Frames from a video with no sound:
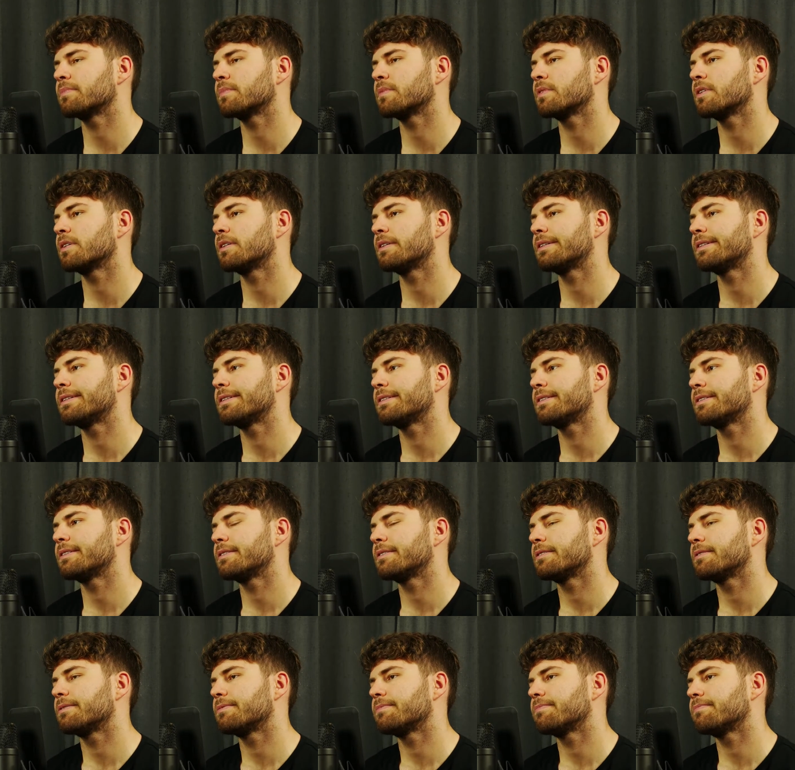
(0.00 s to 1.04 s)

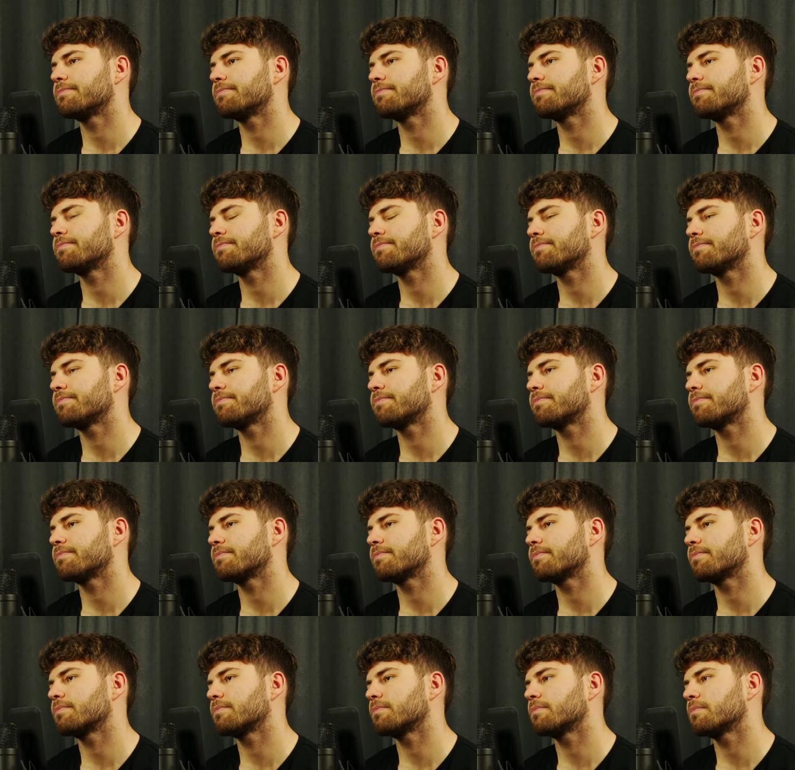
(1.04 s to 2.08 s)

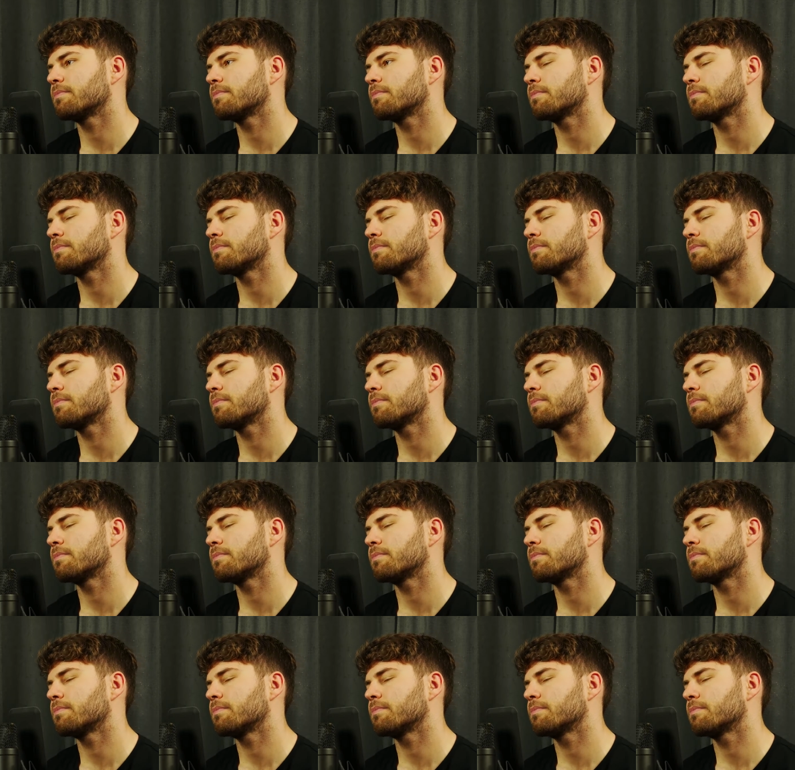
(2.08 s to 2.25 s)
No one is speaking in this clip.